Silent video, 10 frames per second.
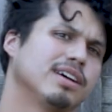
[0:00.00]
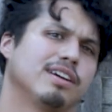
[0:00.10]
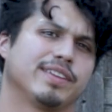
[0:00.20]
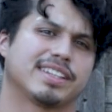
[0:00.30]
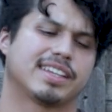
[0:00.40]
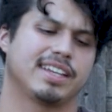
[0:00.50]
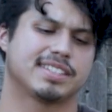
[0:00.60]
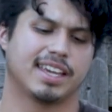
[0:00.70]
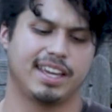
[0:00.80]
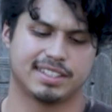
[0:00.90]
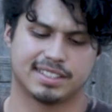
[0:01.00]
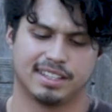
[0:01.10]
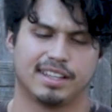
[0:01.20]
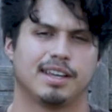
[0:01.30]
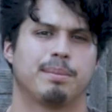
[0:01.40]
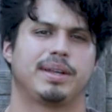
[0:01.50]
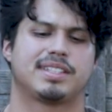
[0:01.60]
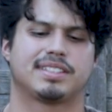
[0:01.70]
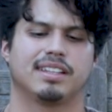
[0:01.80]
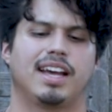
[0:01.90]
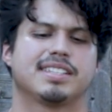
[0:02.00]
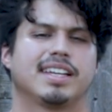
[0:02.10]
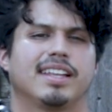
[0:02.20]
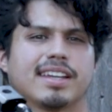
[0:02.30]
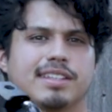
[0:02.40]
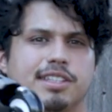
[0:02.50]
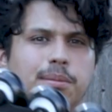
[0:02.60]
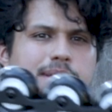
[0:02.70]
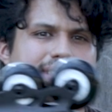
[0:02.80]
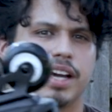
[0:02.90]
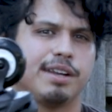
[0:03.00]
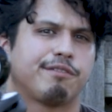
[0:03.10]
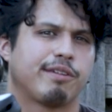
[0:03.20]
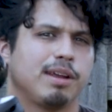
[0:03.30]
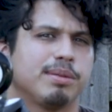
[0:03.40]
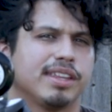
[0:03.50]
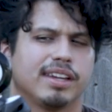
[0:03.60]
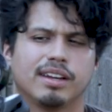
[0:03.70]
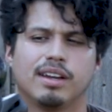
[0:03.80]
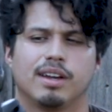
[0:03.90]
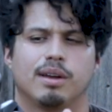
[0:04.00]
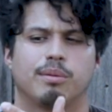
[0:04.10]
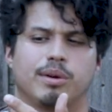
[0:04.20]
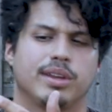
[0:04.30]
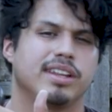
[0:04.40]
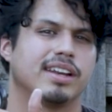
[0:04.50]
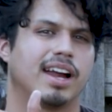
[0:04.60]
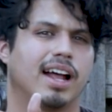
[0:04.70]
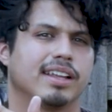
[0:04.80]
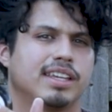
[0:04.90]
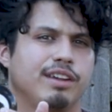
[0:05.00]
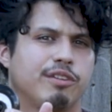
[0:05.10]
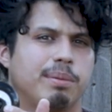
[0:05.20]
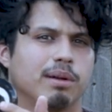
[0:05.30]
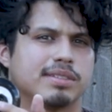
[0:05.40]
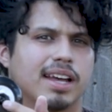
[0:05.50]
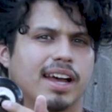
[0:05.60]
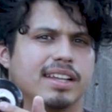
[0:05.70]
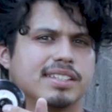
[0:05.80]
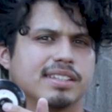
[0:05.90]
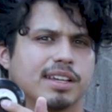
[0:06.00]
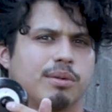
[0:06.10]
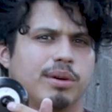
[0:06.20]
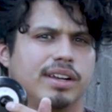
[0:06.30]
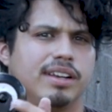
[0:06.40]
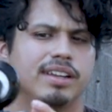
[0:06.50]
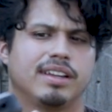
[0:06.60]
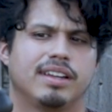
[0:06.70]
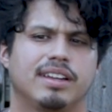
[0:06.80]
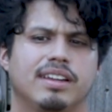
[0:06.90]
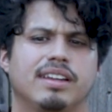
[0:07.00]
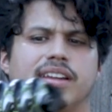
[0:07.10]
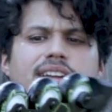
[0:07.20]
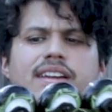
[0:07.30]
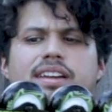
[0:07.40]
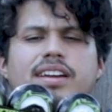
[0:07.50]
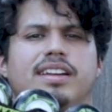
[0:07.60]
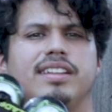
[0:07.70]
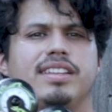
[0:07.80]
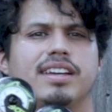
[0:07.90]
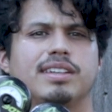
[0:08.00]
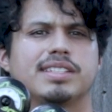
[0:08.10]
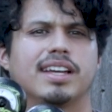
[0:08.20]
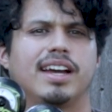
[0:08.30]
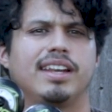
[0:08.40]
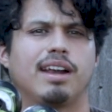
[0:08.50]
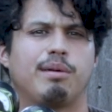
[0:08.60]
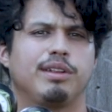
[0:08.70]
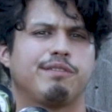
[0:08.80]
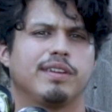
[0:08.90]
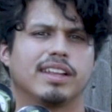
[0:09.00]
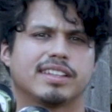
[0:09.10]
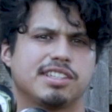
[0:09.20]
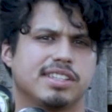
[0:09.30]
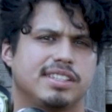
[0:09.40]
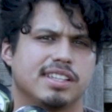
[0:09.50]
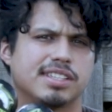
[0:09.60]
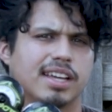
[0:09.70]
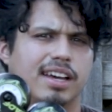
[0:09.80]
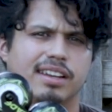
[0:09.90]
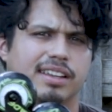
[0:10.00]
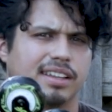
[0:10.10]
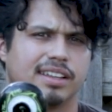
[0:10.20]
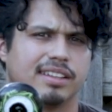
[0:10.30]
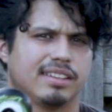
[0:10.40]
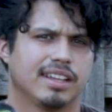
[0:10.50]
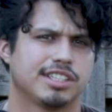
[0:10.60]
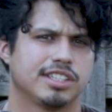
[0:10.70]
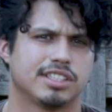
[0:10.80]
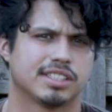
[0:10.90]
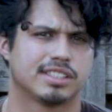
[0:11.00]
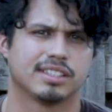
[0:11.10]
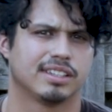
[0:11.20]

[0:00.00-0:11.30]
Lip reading: of like the kid skates, but it still has that like double-sided frame thing where you need an Allen key for both sides, like one and then the other side. I really feel like they should ditch that, and that should just